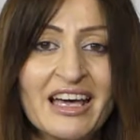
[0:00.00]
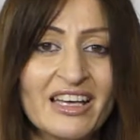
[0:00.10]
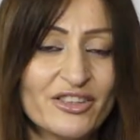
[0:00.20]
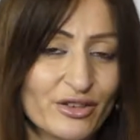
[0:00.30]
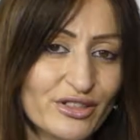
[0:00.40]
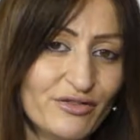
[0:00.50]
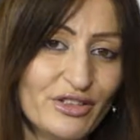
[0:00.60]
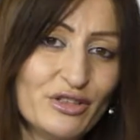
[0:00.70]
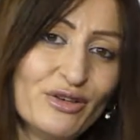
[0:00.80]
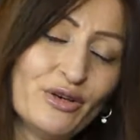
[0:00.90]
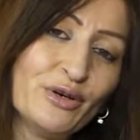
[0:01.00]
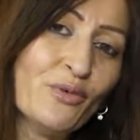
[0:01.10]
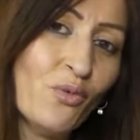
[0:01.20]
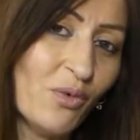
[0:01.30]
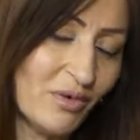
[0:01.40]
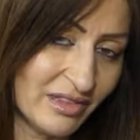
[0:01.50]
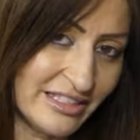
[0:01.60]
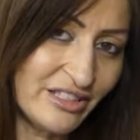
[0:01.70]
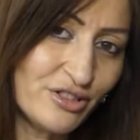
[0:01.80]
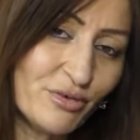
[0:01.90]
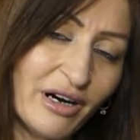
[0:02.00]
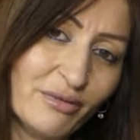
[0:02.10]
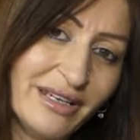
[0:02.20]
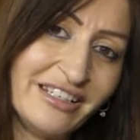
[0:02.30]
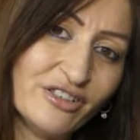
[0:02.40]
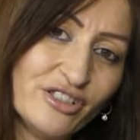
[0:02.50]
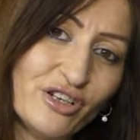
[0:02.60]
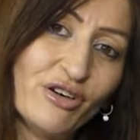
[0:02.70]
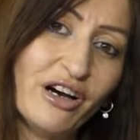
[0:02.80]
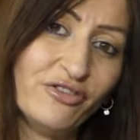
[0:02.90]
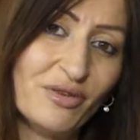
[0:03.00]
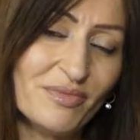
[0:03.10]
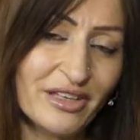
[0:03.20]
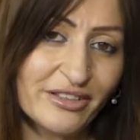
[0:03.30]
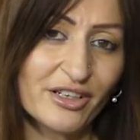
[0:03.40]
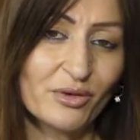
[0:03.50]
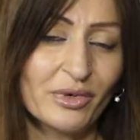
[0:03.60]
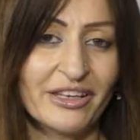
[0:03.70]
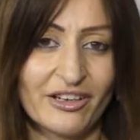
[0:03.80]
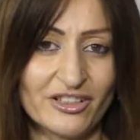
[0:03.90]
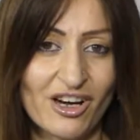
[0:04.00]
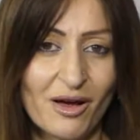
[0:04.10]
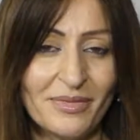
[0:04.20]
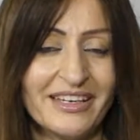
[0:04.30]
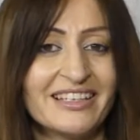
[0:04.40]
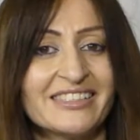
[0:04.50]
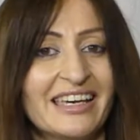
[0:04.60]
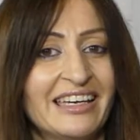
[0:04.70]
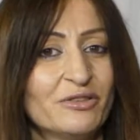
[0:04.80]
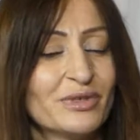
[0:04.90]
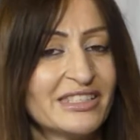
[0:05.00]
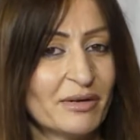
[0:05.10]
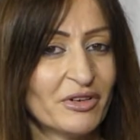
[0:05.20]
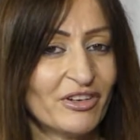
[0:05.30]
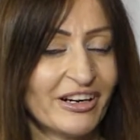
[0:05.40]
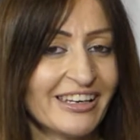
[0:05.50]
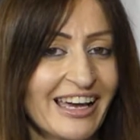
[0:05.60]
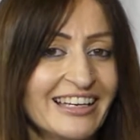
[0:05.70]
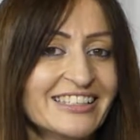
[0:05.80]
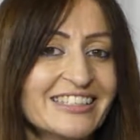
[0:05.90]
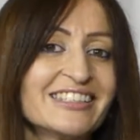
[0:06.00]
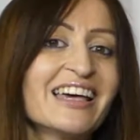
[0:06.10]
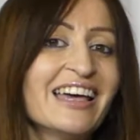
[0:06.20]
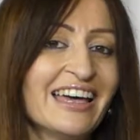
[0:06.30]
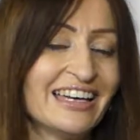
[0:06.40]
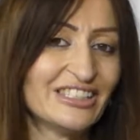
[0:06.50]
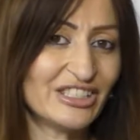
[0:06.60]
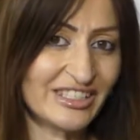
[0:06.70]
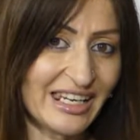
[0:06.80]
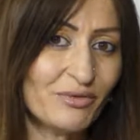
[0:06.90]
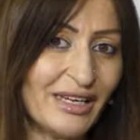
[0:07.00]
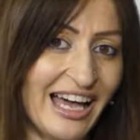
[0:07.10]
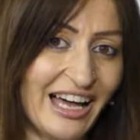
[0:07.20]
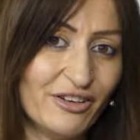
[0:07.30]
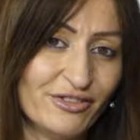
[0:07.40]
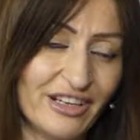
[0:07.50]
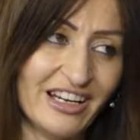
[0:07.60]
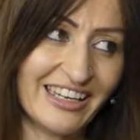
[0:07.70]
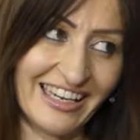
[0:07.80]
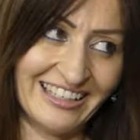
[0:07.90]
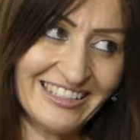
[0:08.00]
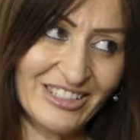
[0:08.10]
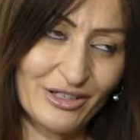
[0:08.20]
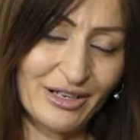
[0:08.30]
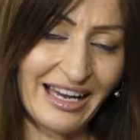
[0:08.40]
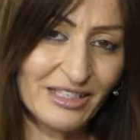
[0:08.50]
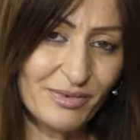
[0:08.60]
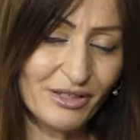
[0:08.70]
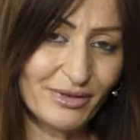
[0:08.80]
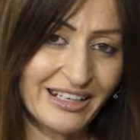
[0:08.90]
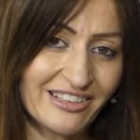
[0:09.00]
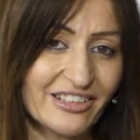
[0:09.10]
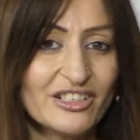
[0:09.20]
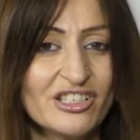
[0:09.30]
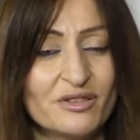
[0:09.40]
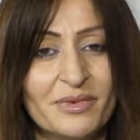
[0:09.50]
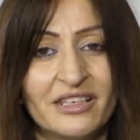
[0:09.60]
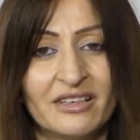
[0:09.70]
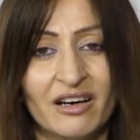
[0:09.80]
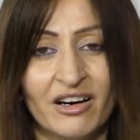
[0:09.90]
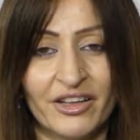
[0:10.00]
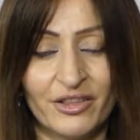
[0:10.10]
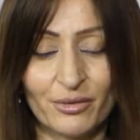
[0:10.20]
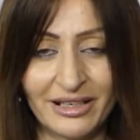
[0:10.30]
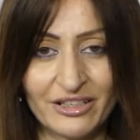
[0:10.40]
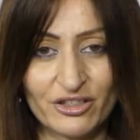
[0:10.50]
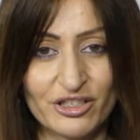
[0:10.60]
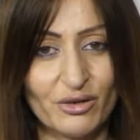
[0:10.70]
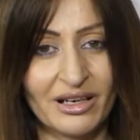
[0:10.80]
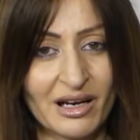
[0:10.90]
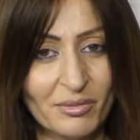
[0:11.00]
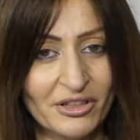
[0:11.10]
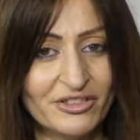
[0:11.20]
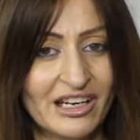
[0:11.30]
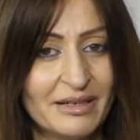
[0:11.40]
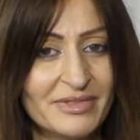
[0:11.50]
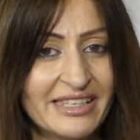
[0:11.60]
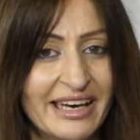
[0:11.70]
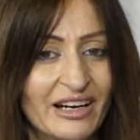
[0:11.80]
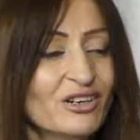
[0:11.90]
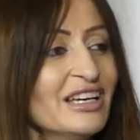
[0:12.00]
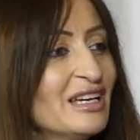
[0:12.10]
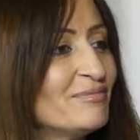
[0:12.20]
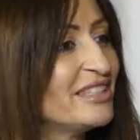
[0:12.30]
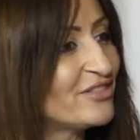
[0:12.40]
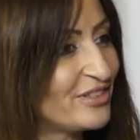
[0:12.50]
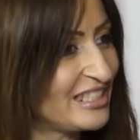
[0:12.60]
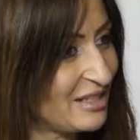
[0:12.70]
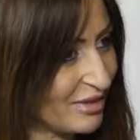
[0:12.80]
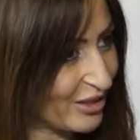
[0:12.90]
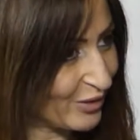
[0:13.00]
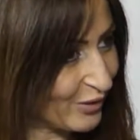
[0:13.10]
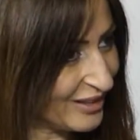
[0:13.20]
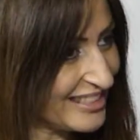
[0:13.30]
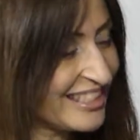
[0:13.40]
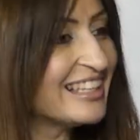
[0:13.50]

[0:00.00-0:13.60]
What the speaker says: Those of you who listen to our radio show are familiar with our topics and with some of our guests. And today we have a guest who has been a regular. She's been on the radio show a couple of times now, Ms. Fatima Gold.